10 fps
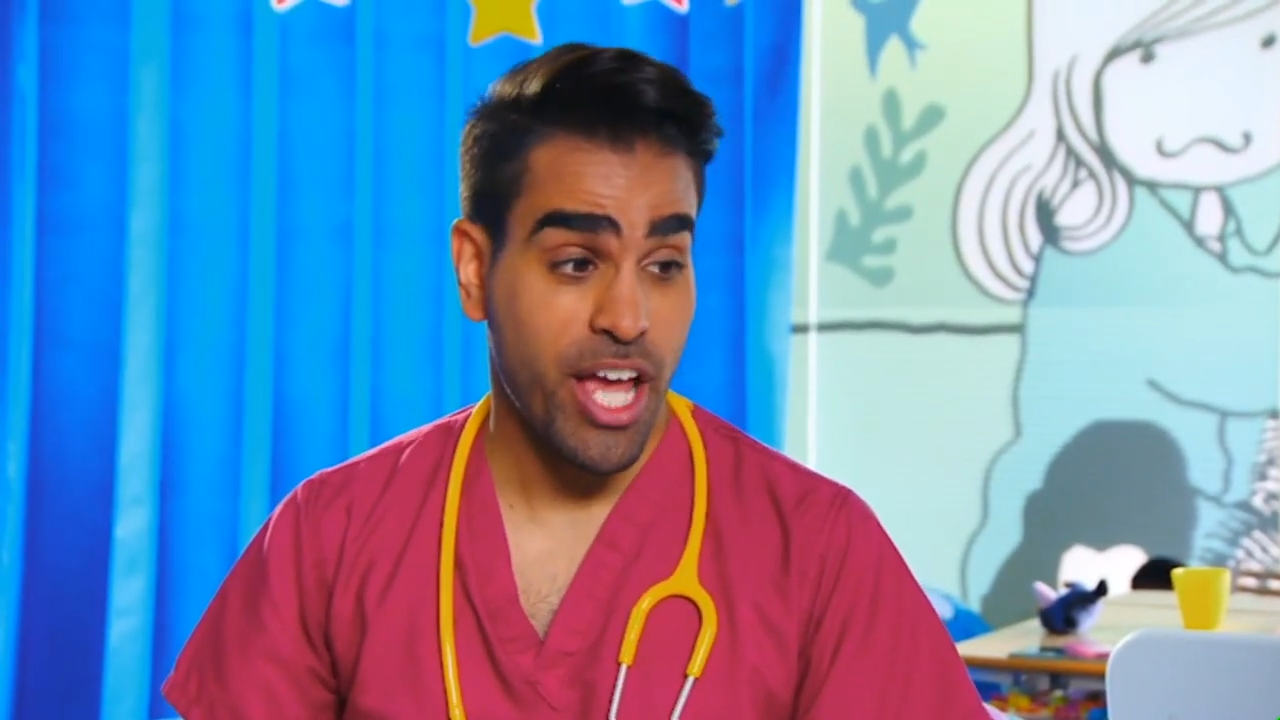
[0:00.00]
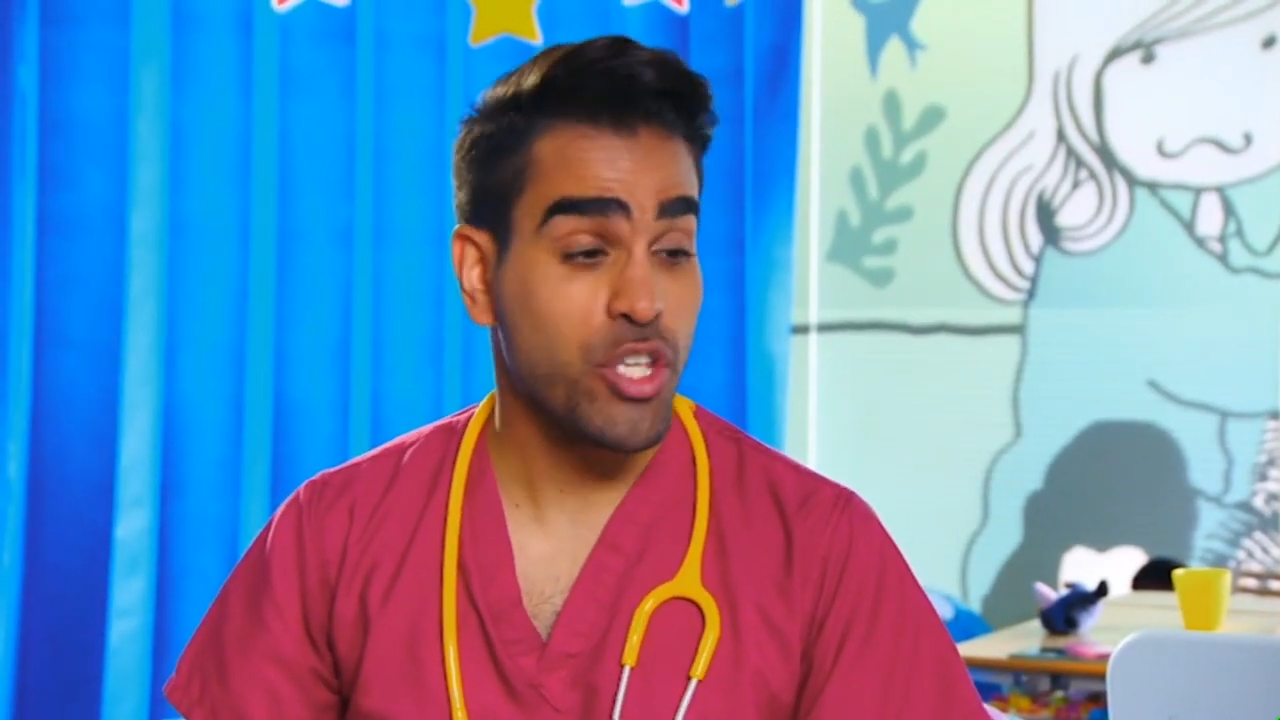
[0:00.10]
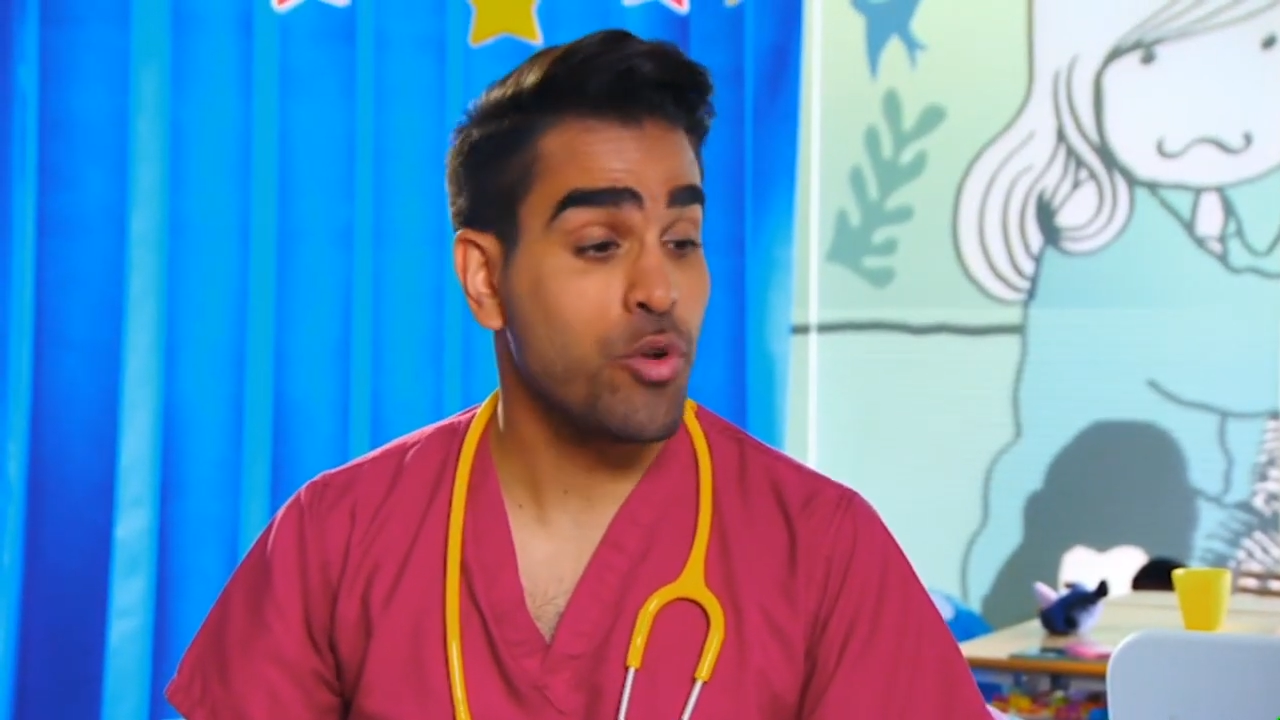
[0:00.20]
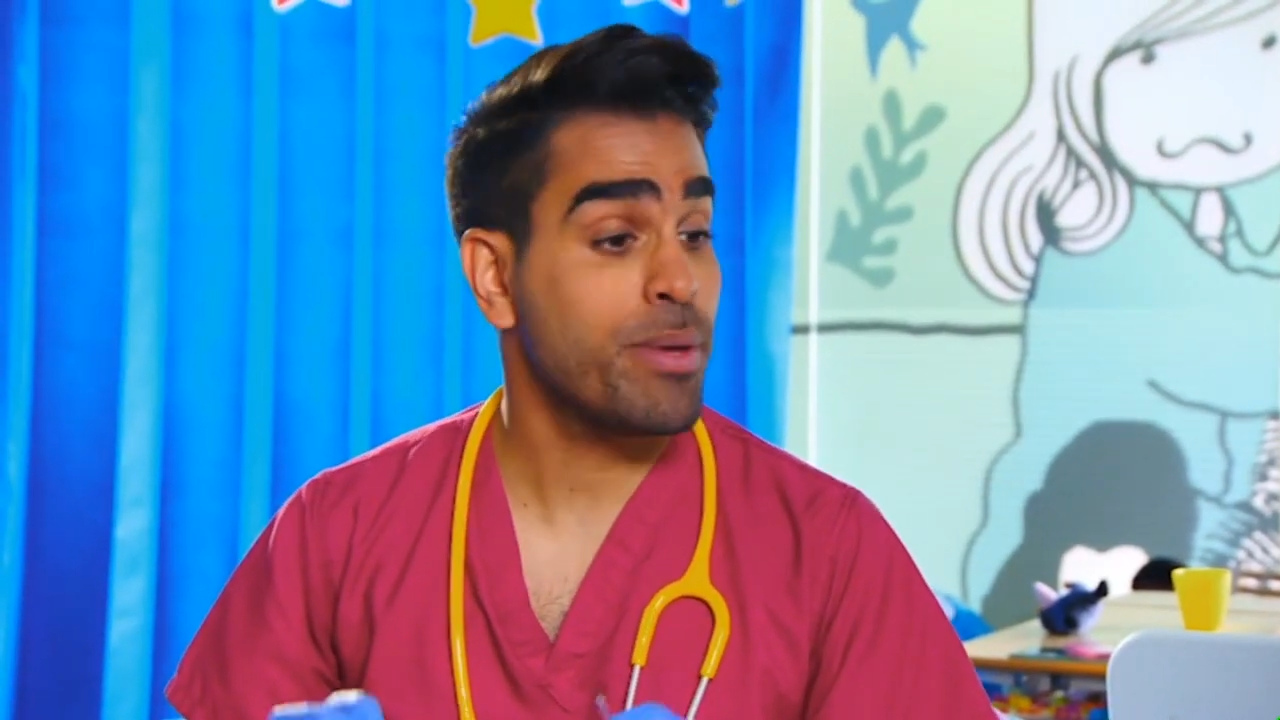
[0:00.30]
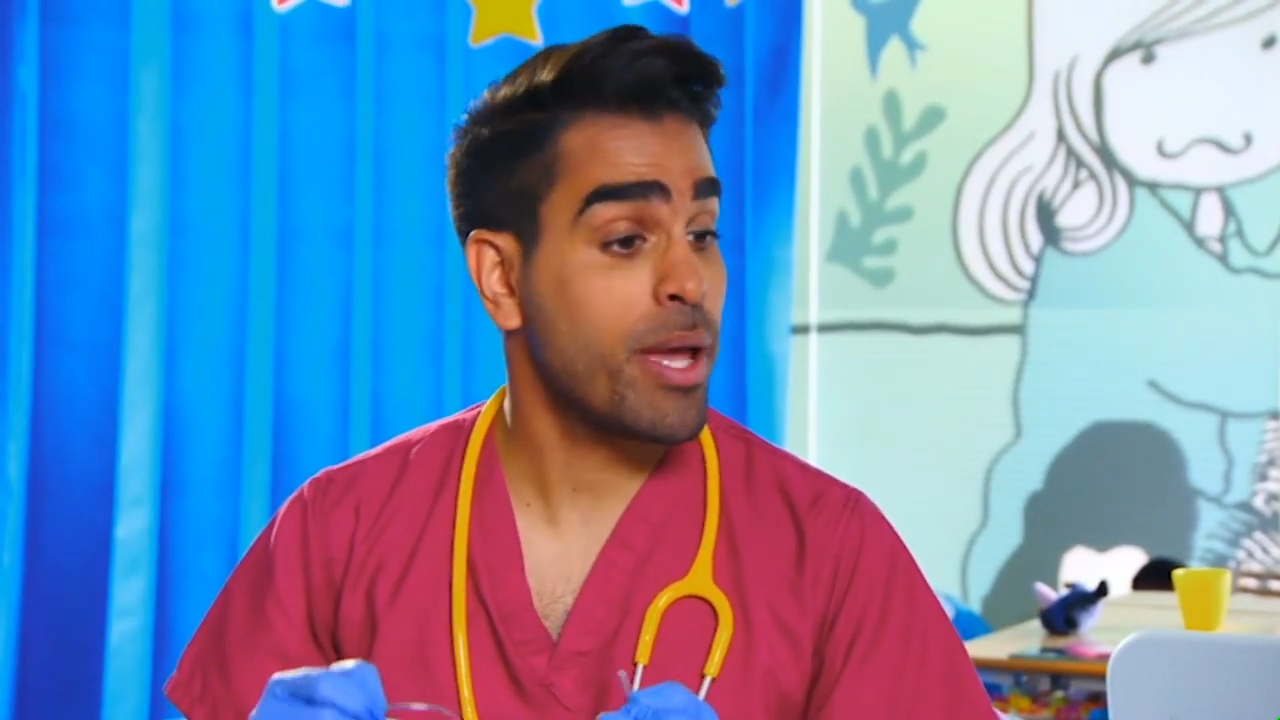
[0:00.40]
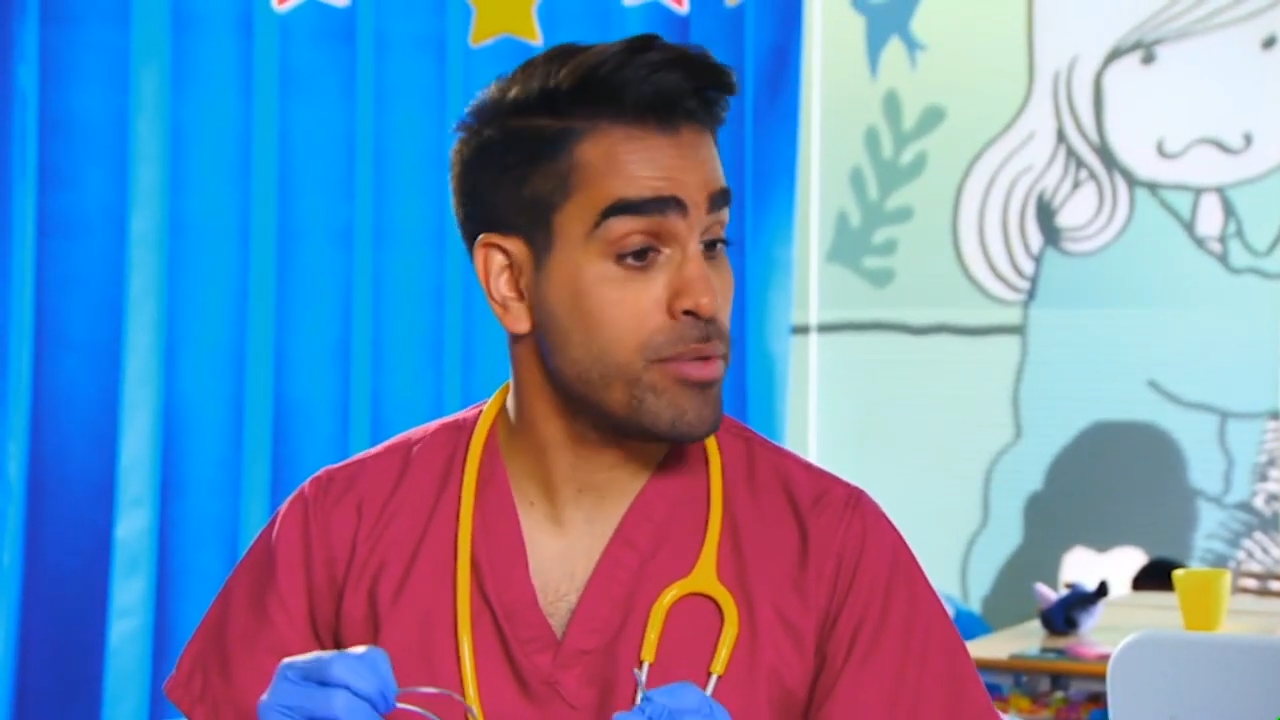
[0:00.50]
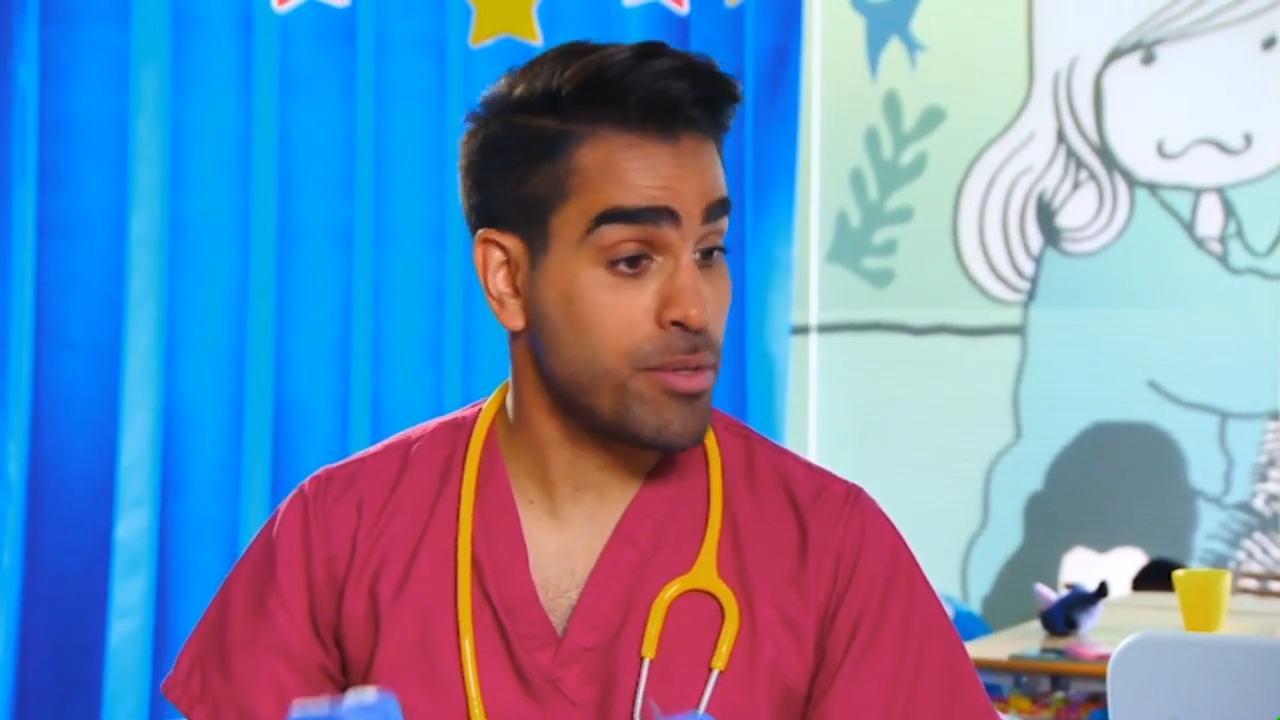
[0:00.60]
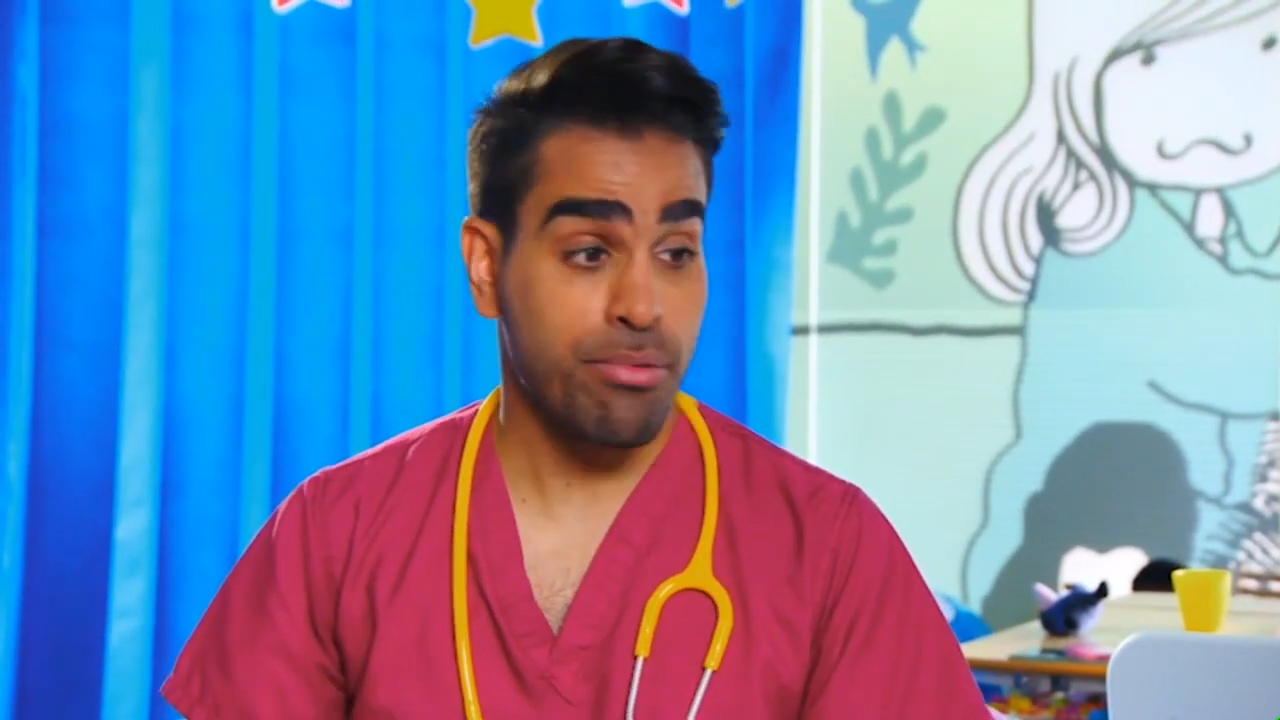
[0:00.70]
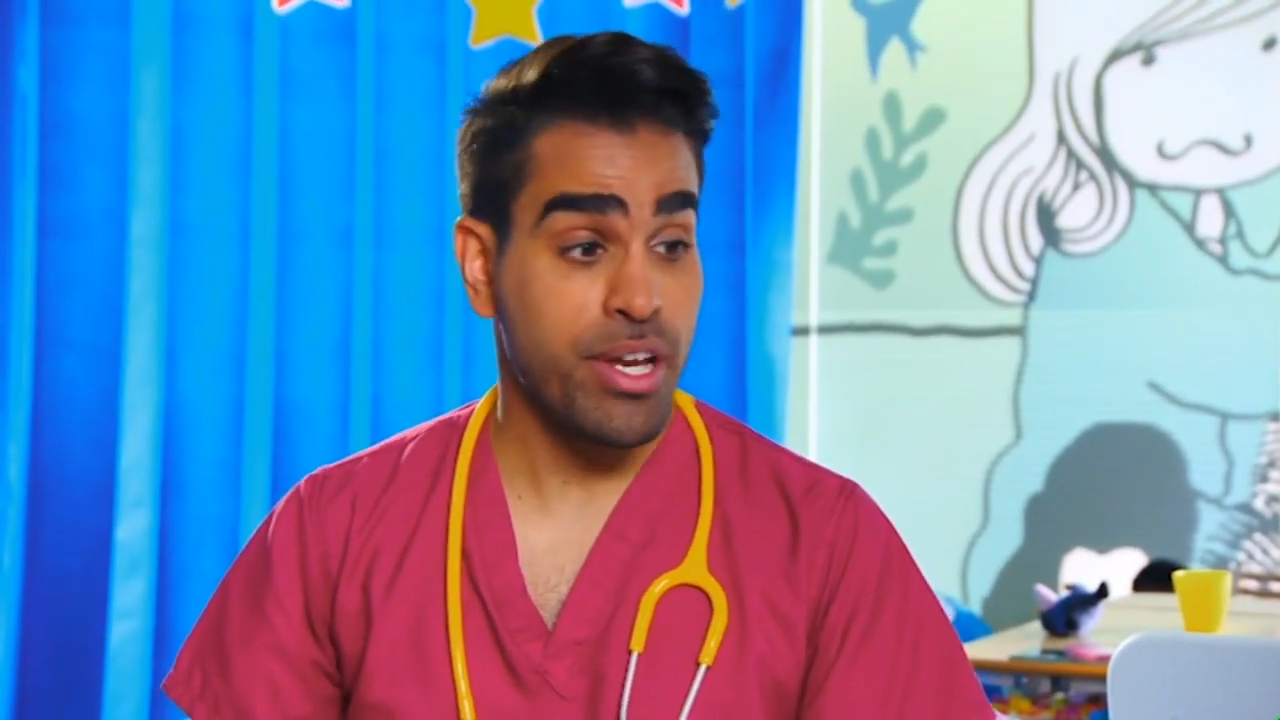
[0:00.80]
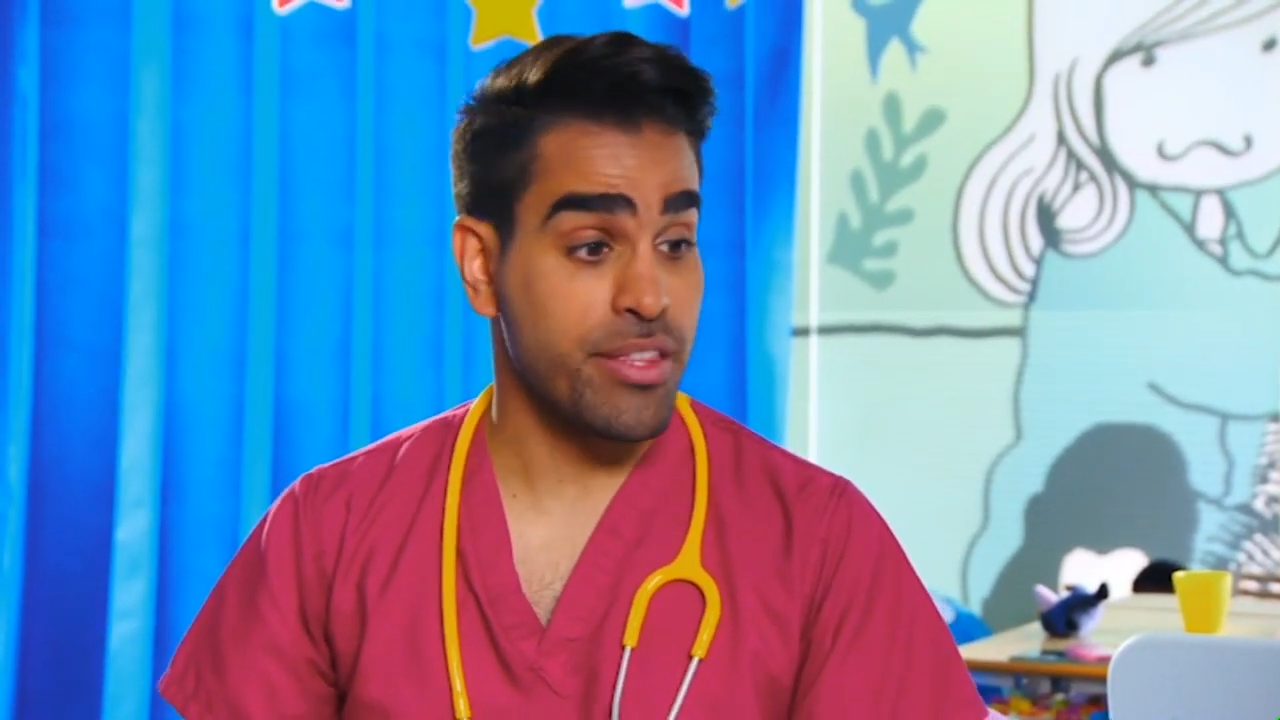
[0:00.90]
and you'll be able to
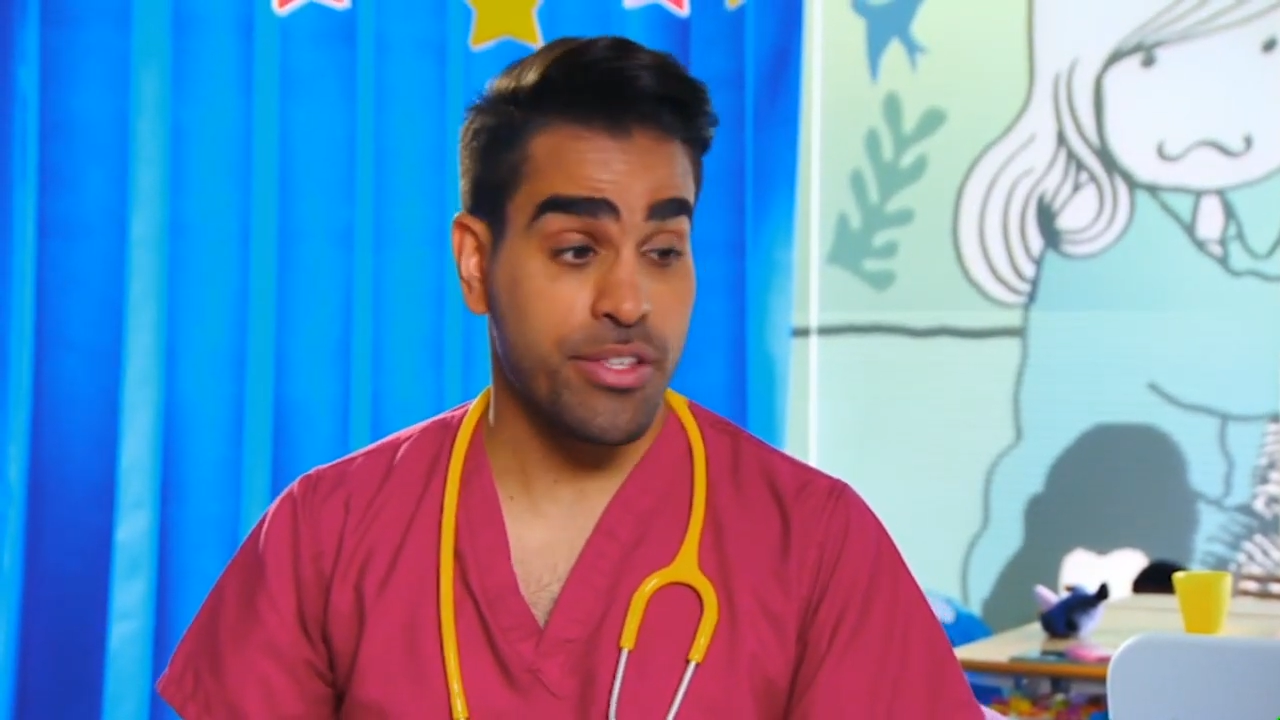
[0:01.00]
breathe